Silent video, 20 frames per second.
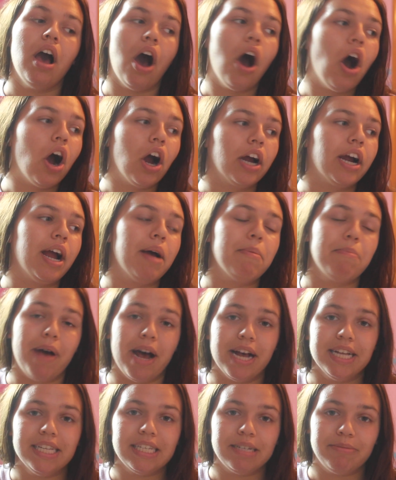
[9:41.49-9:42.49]
are a
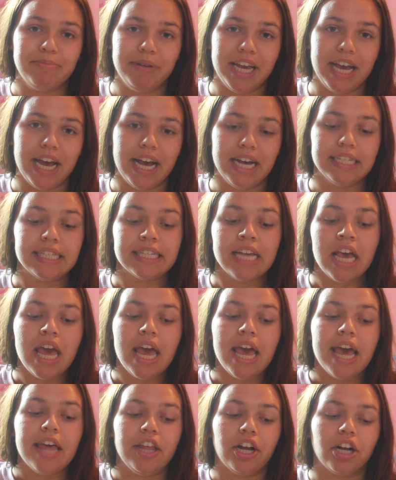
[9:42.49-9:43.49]
must, because
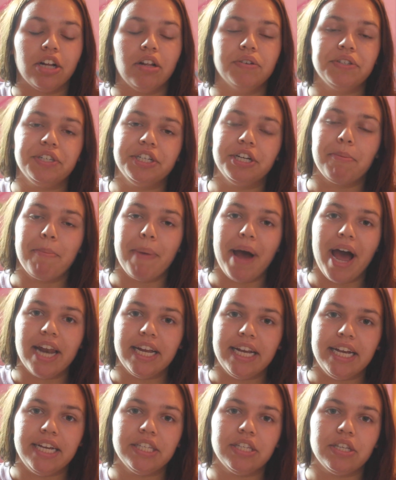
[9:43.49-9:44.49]
they're close to your
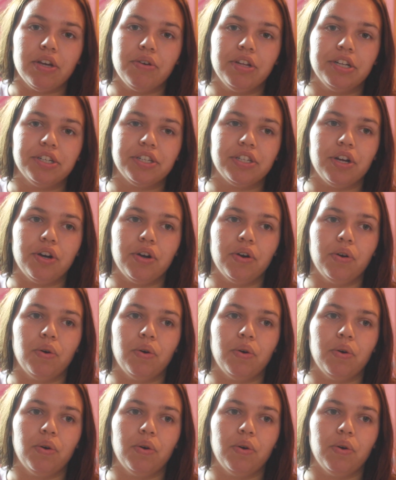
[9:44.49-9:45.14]
body, so there's